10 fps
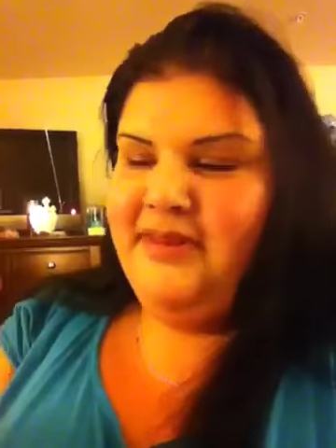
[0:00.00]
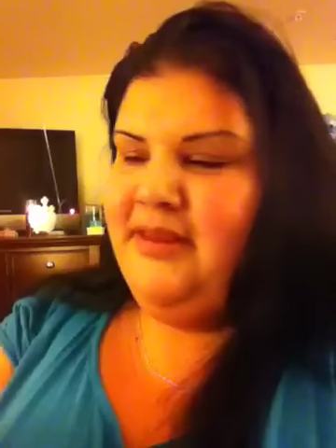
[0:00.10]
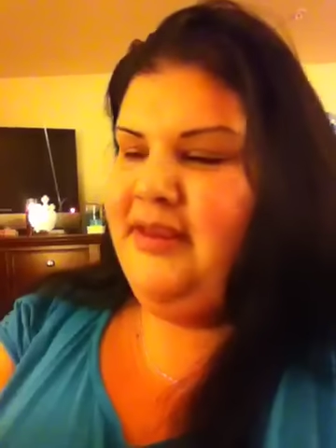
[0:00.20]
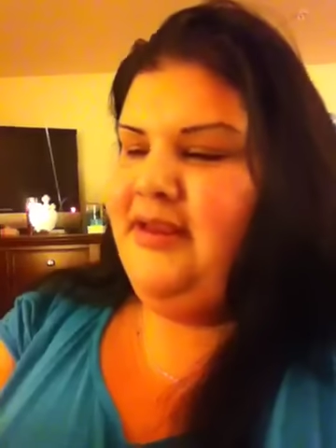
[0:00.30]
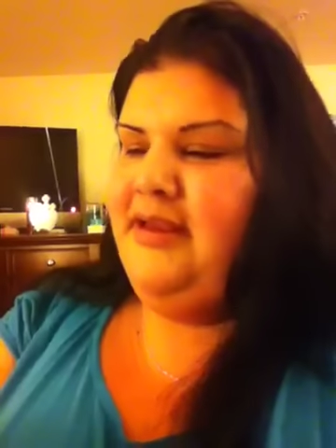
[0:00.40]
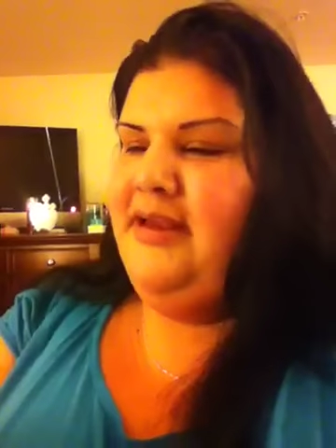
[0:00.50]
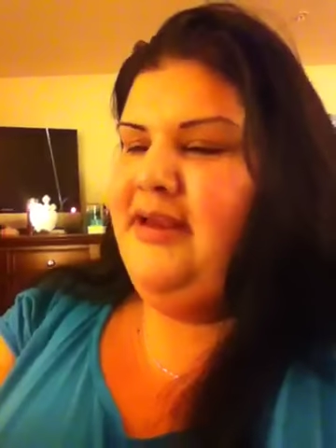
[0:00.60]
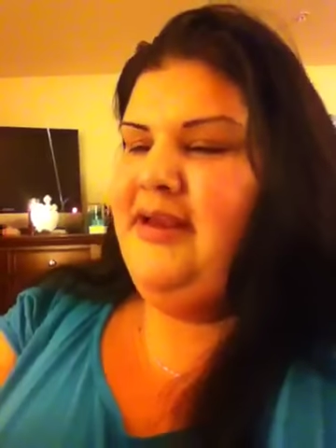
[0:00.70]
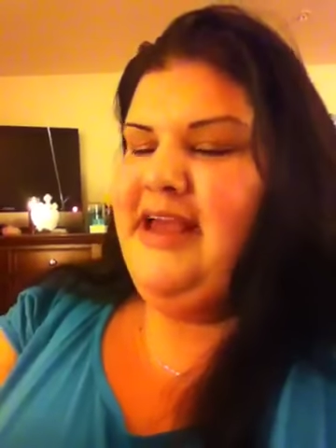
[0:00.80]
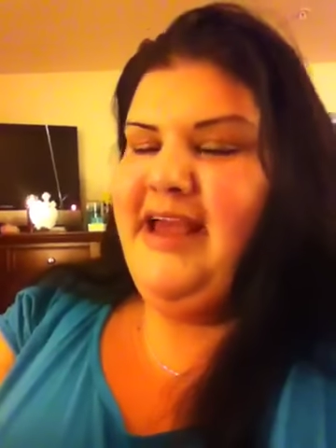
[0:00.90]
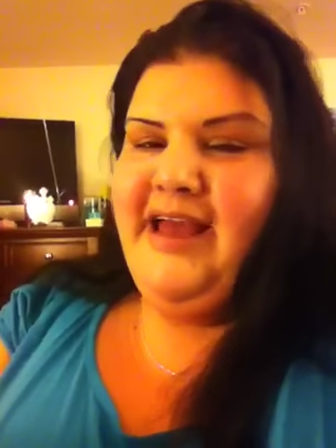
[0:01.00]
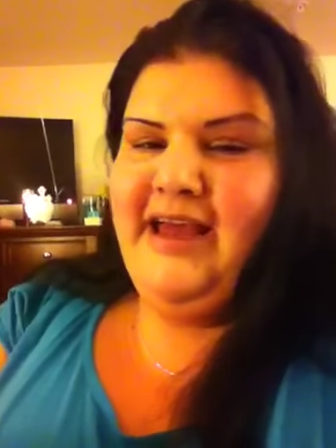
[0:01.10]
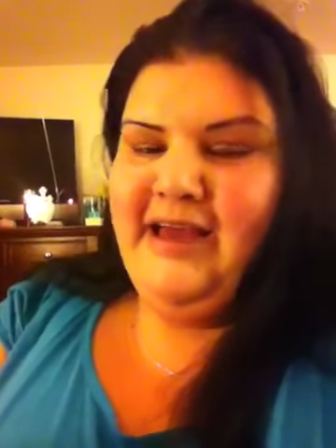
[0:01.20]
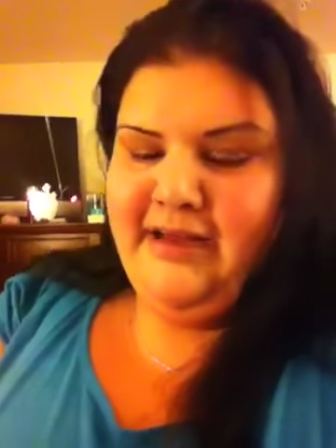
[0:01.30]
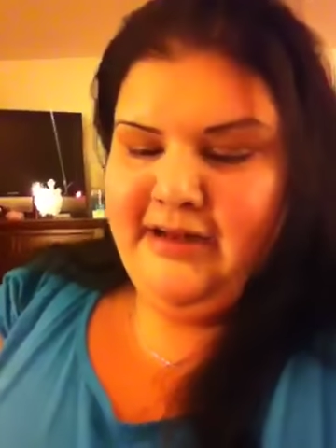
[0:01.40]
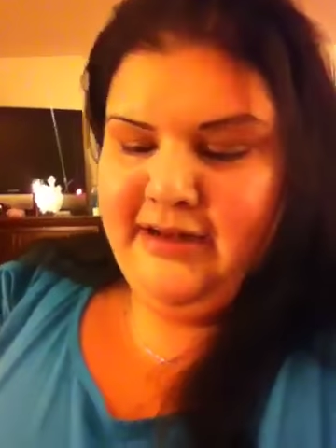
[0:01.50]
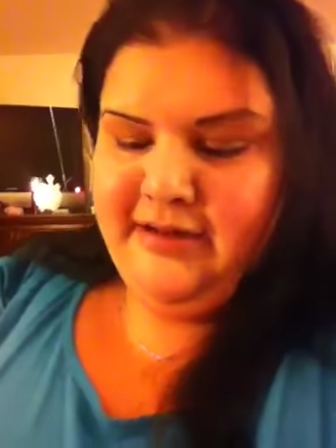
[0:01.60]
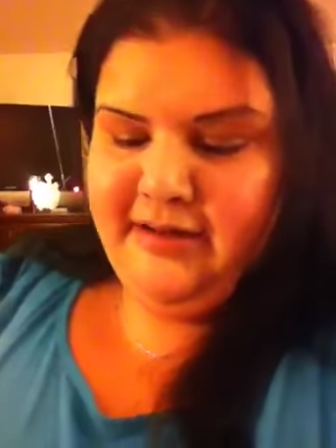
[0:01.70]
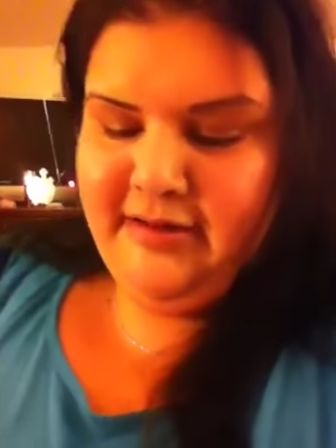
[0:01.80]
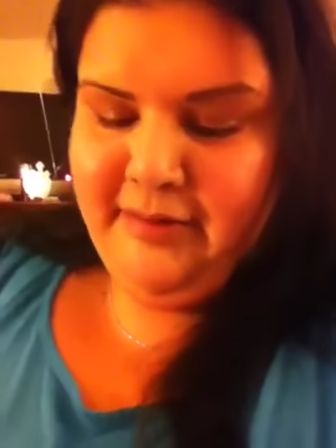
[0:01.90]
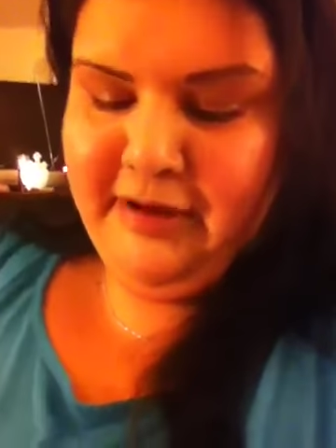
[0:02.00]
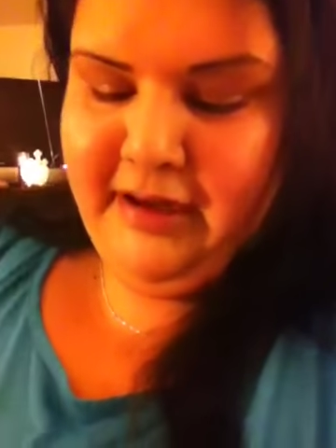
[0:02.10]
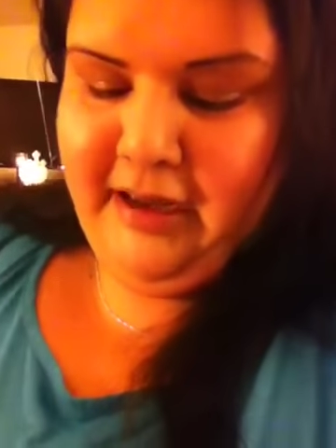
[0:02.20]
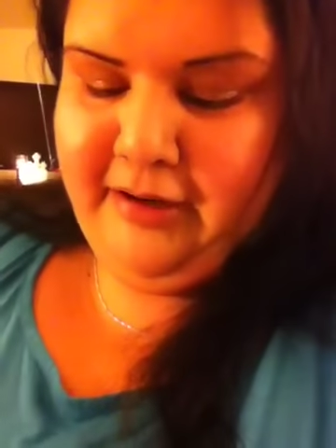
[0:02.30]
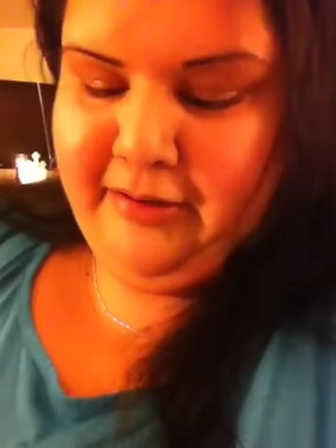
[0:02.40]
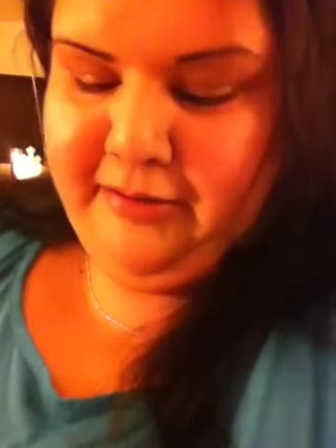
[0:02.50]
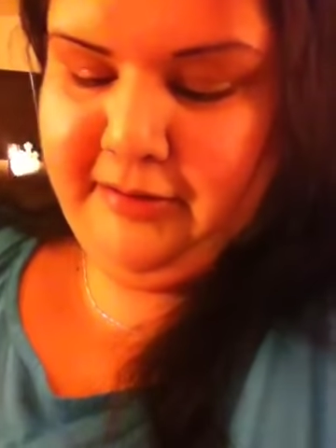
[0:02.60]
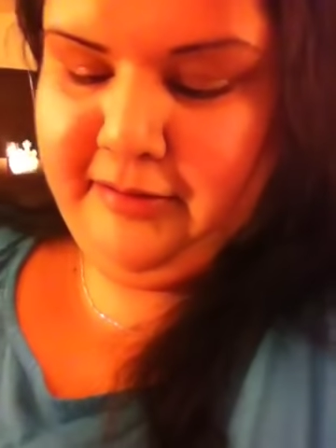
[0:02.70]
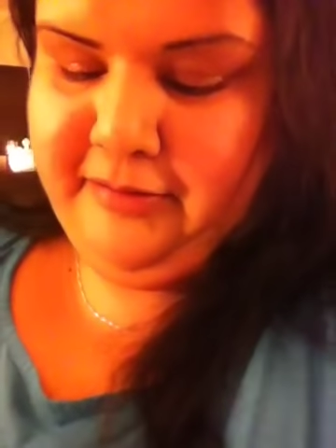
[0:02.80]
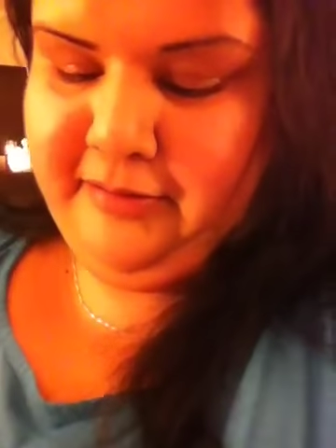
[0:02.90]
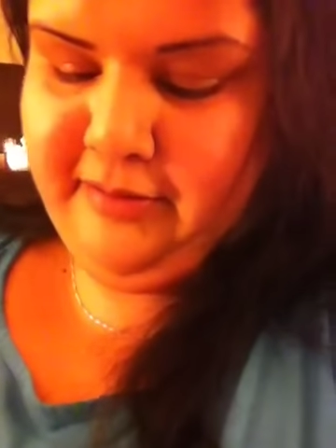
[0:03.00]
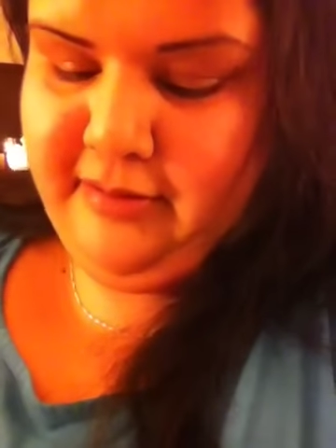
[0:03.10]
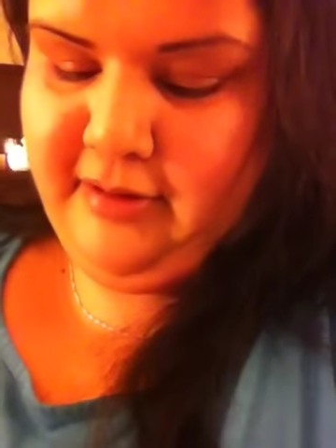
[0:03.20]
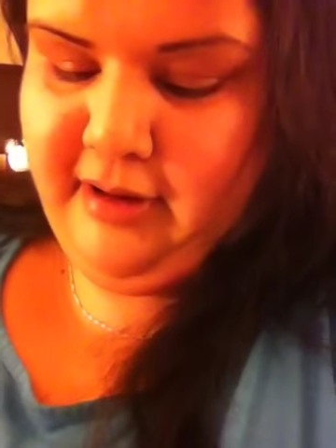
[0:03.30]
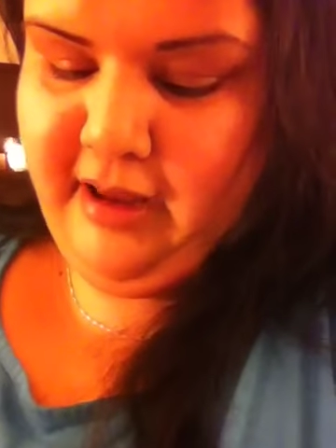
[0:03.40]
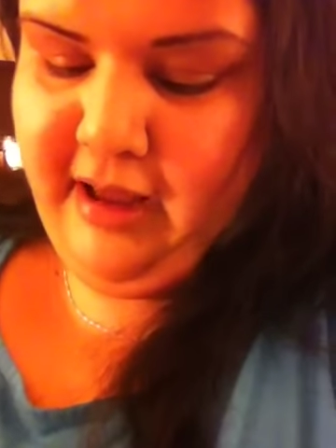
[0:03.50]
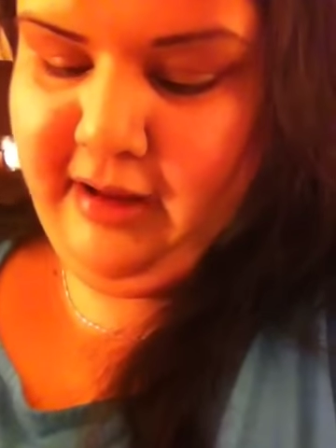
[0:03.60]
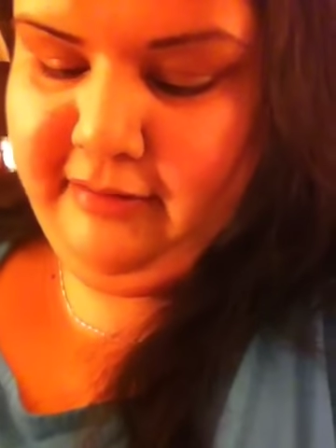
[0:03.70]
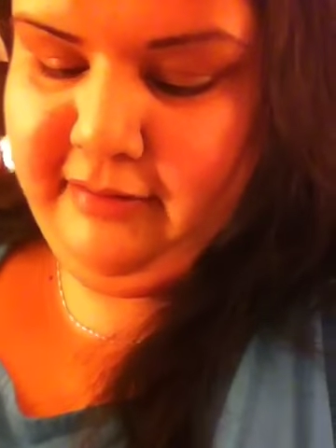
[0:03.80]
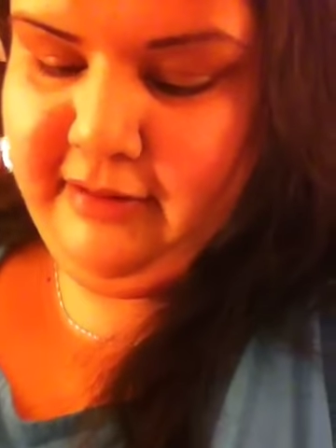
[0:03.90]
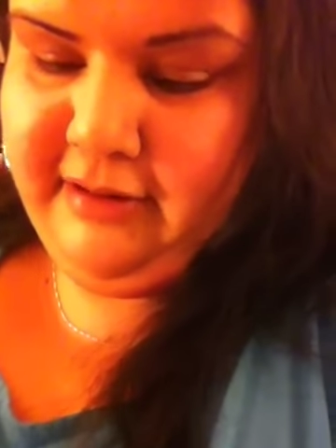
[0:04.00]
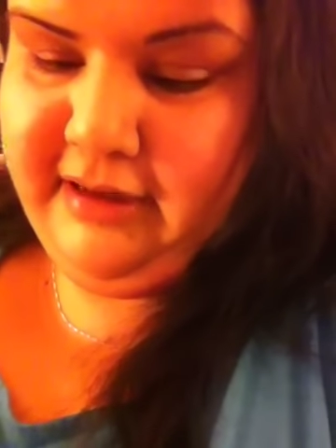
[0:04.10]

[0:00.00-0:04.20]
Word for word: Mm-hmm. And these diamond candles have,